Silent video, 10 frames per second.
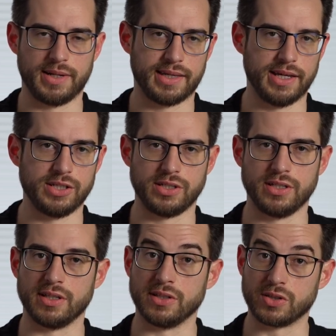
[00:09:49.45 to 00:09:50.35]

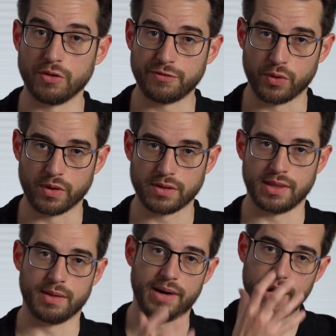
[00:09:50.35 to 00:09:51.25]
medications, and so
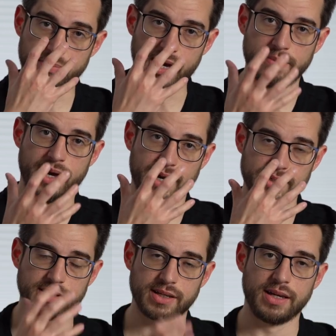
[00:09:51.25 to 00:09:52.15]
forth, and the BiPAP
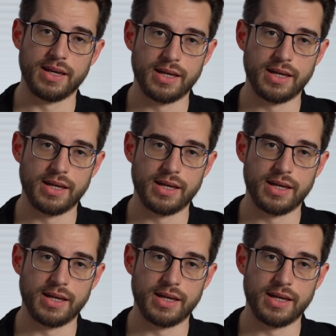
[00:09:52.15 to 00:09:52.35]
mask.